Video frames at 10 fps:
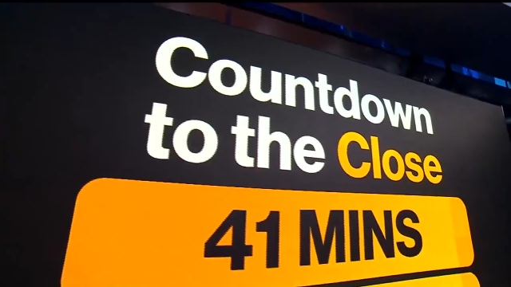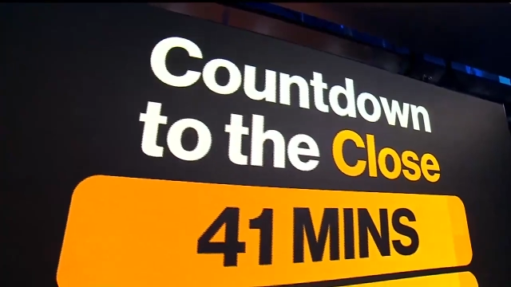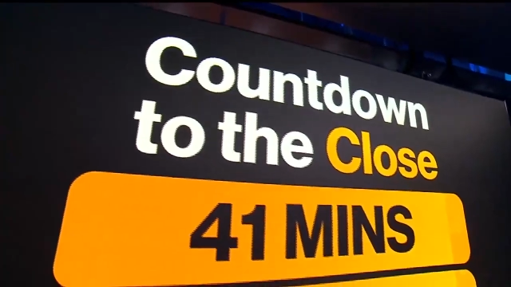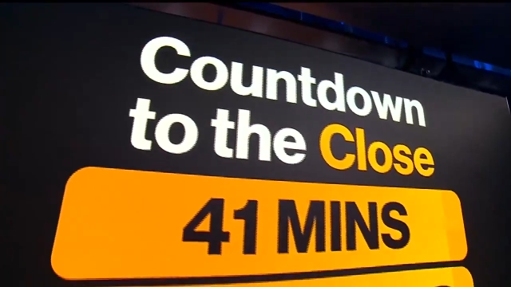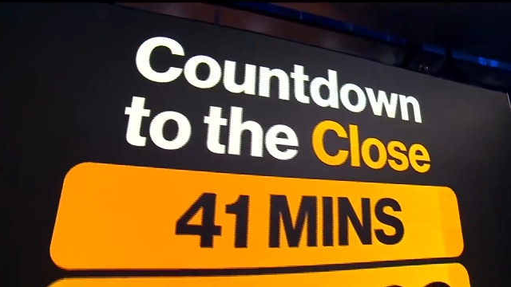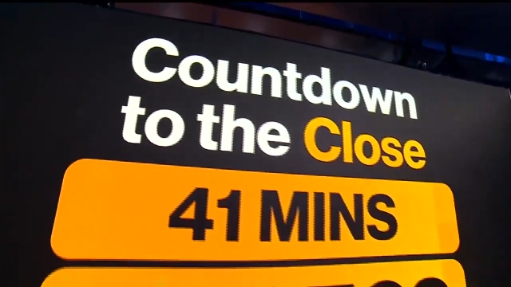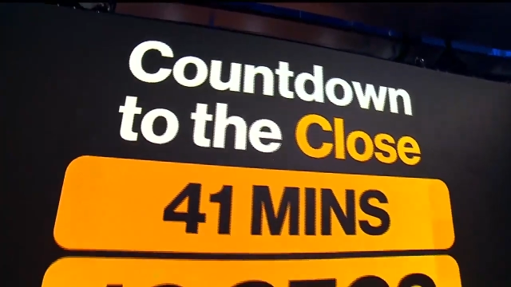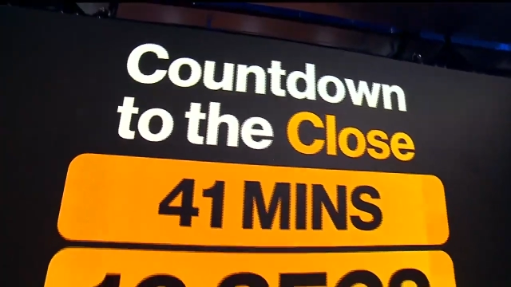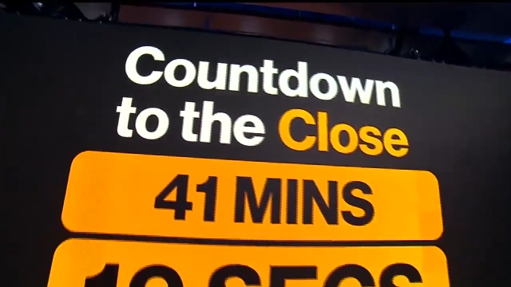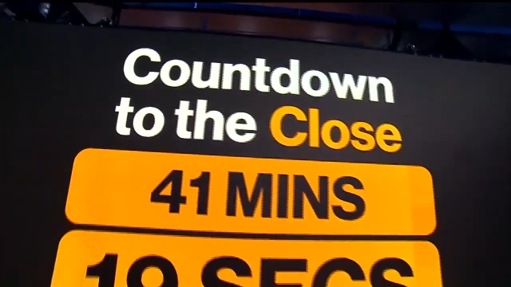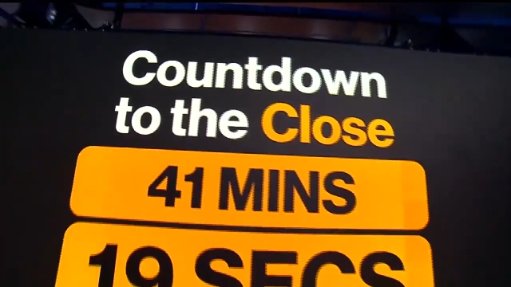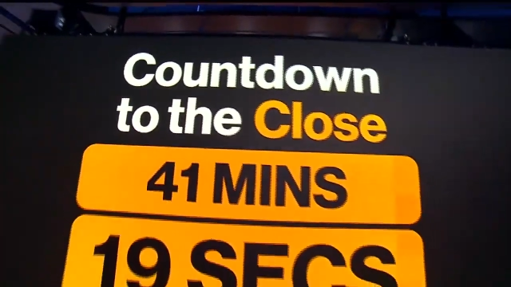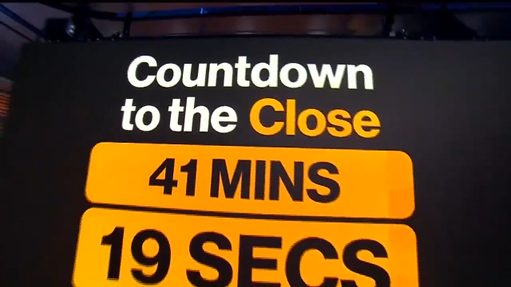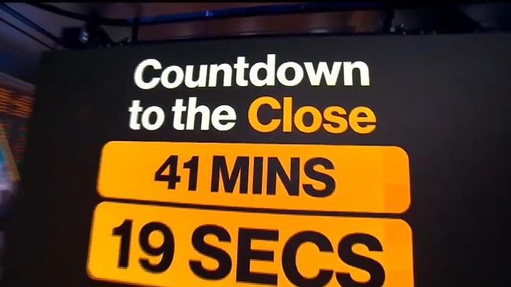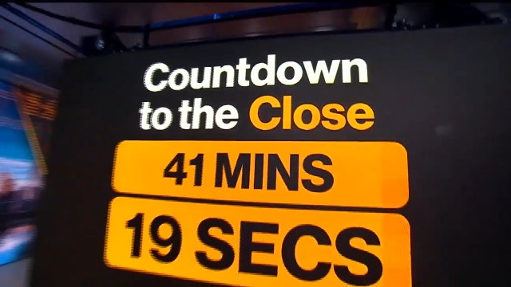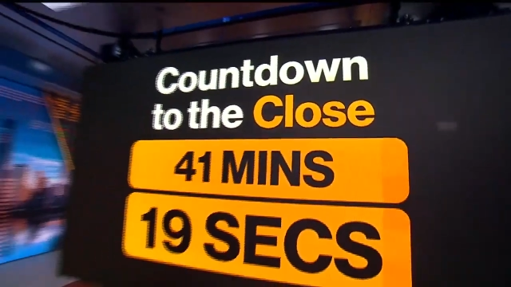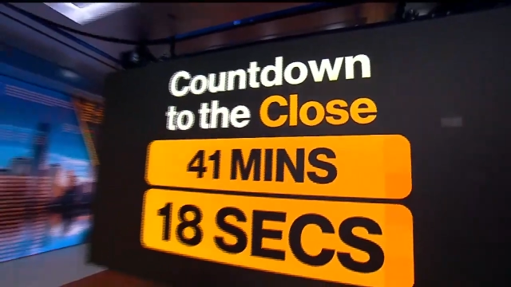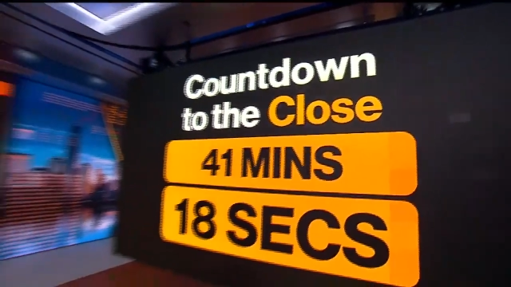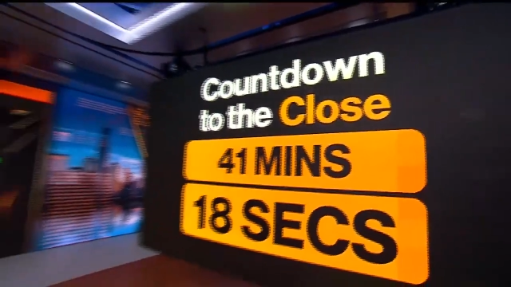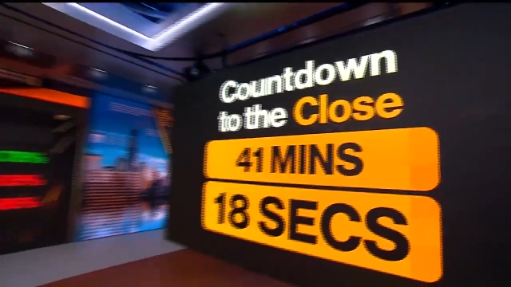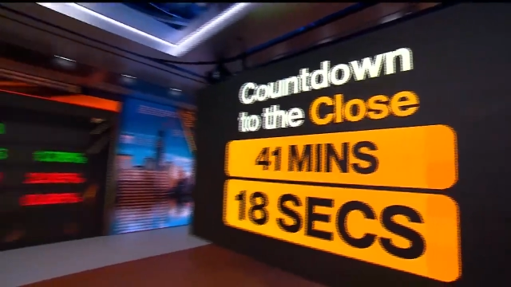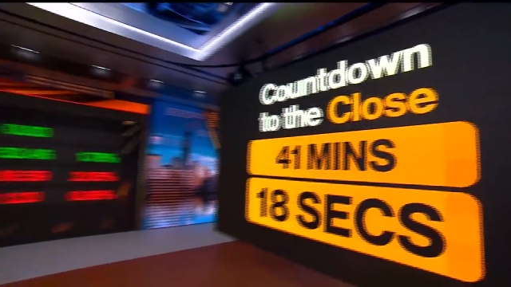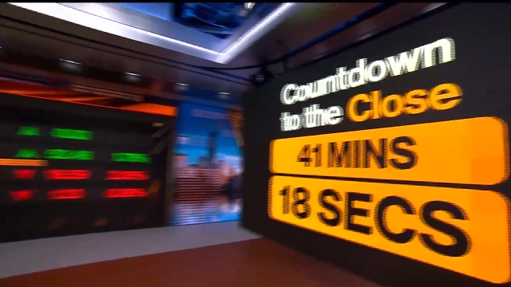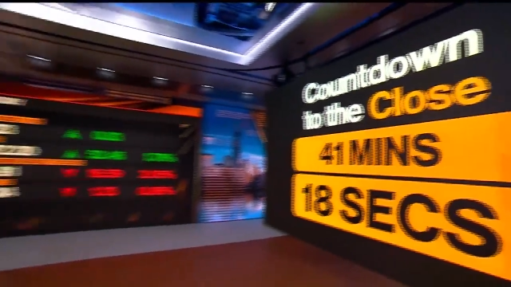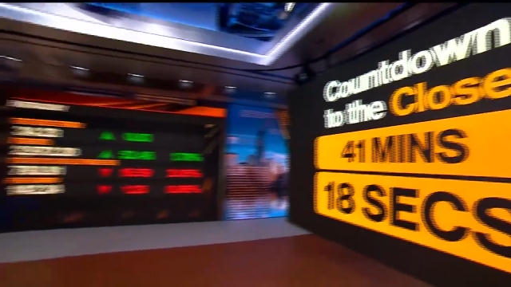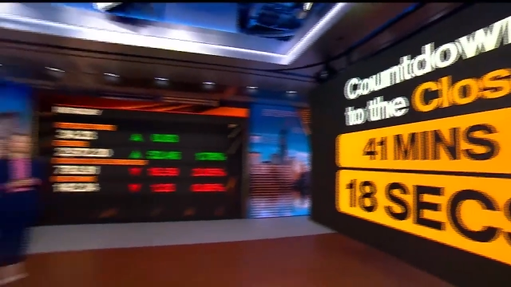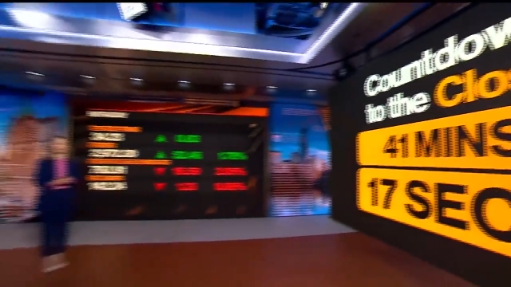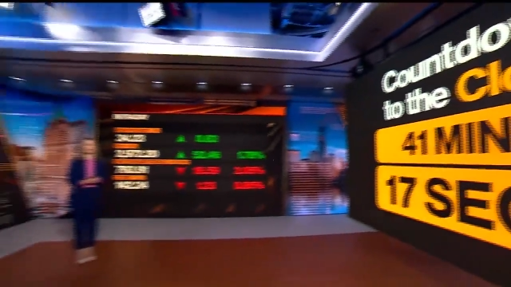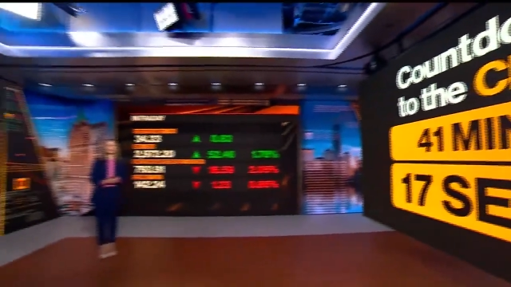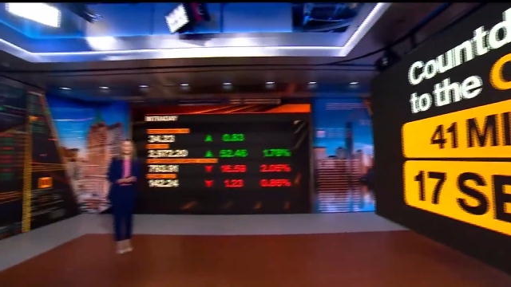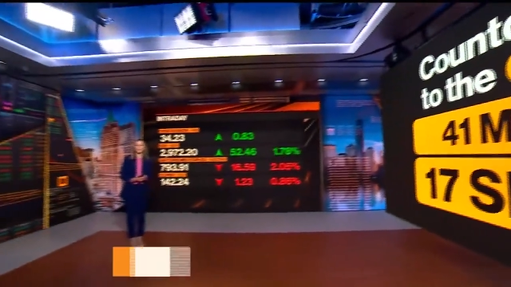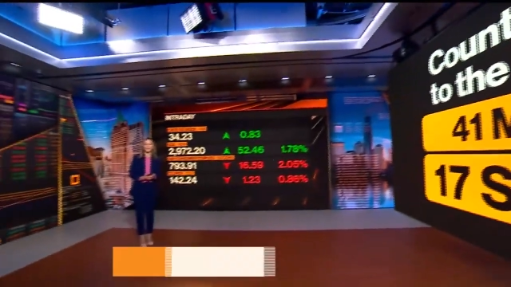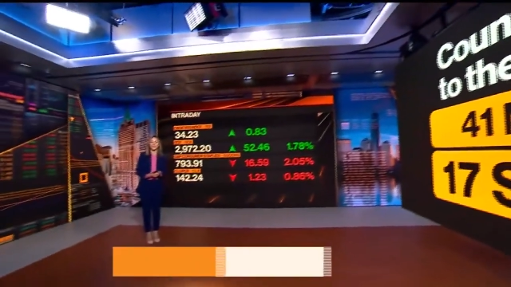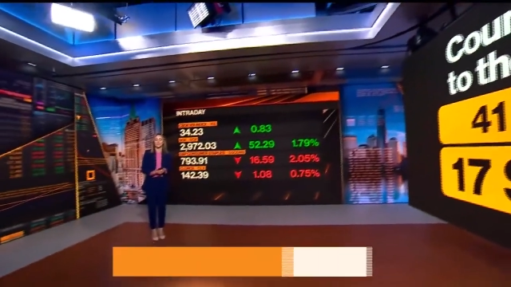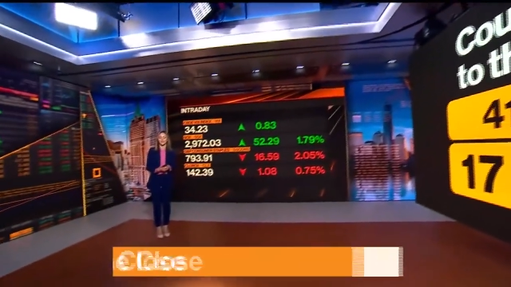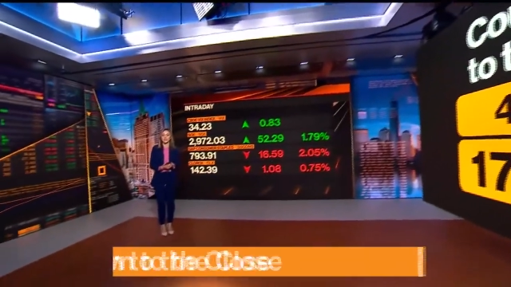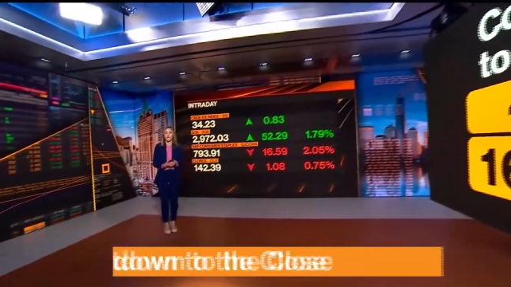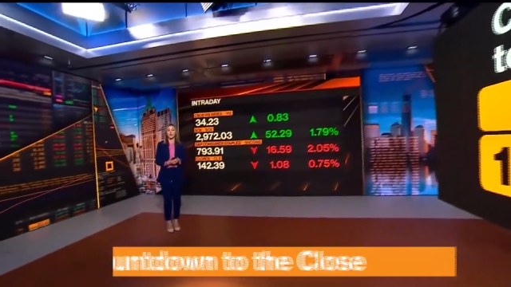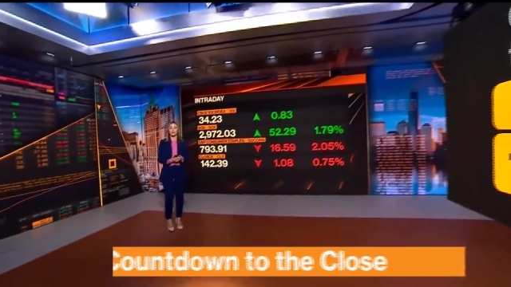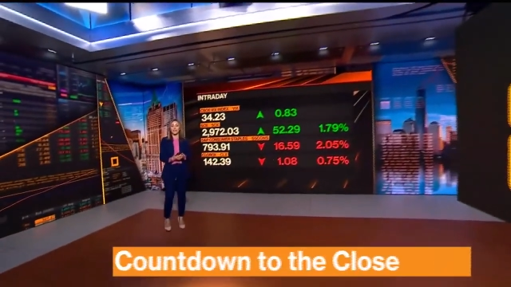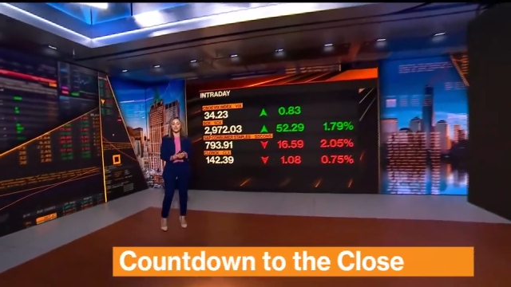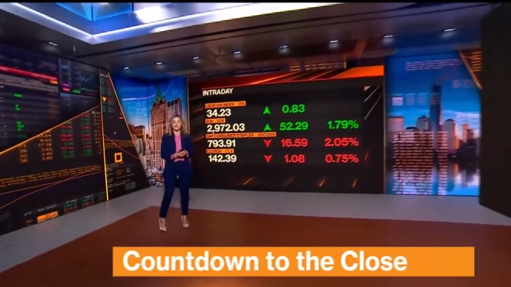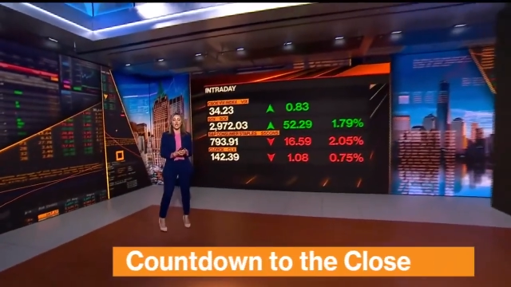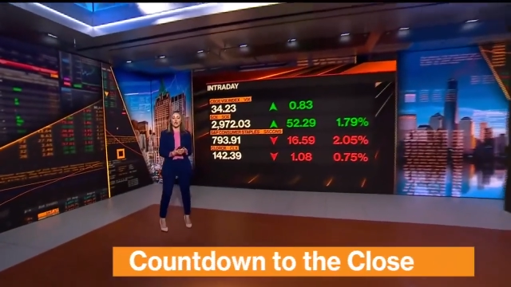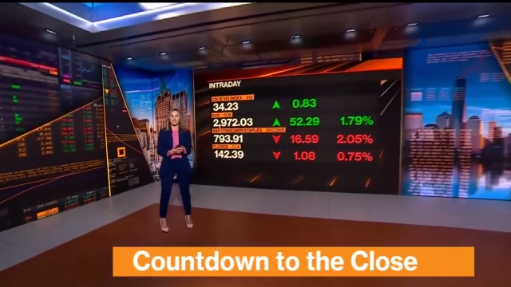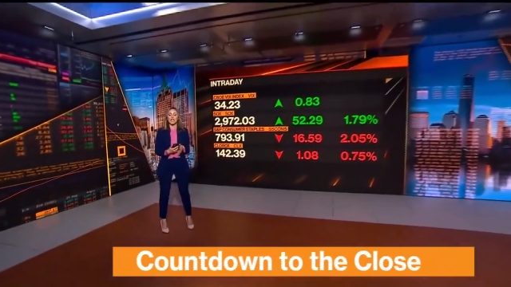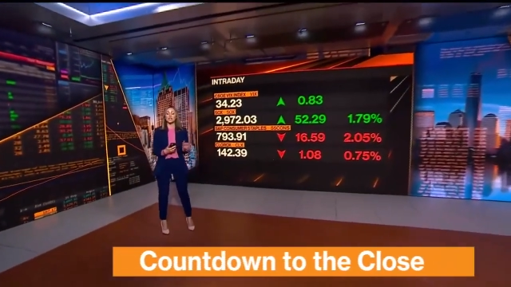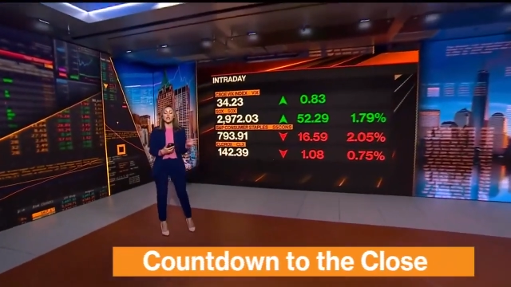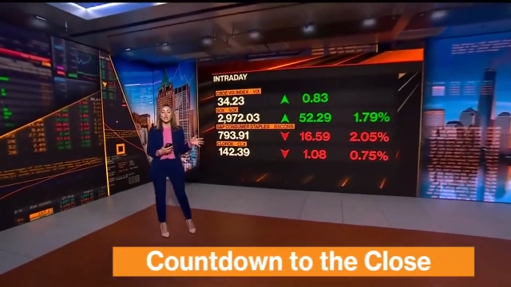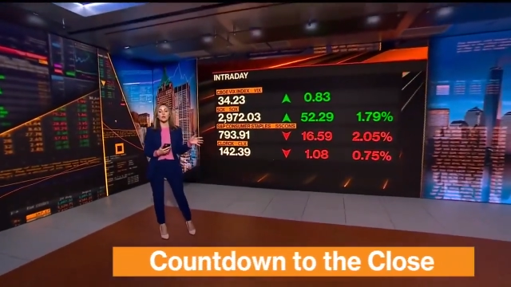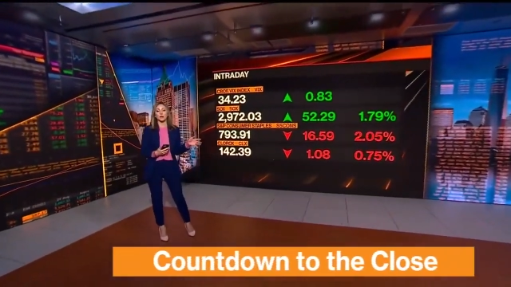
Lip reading: Nobody's mouth can be seen.